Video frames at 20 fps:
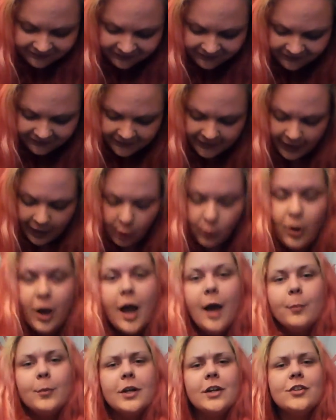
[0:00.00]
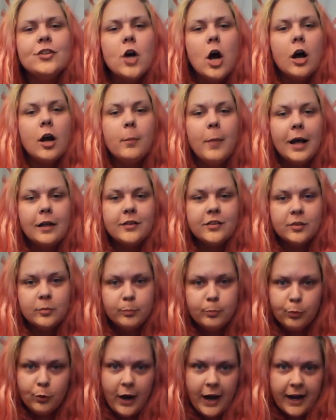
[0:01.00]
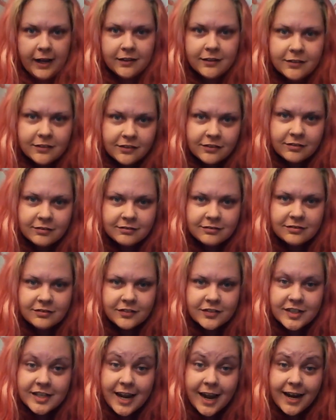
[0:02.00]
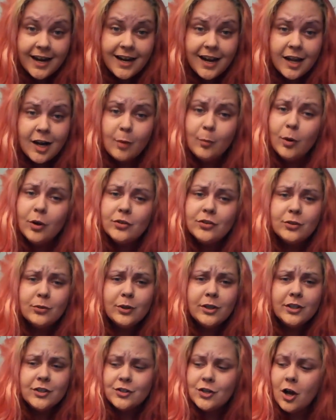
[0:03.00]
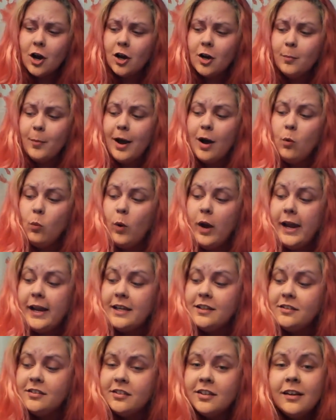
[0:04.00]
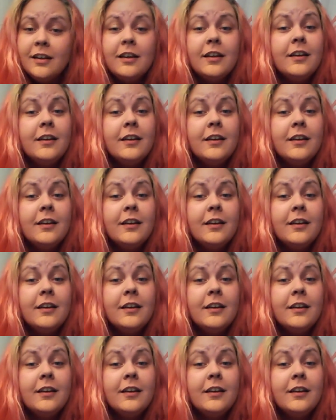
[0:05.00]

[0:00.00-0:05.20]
Now, I'm going to talk about some brands today, and I'm also going to talk about ways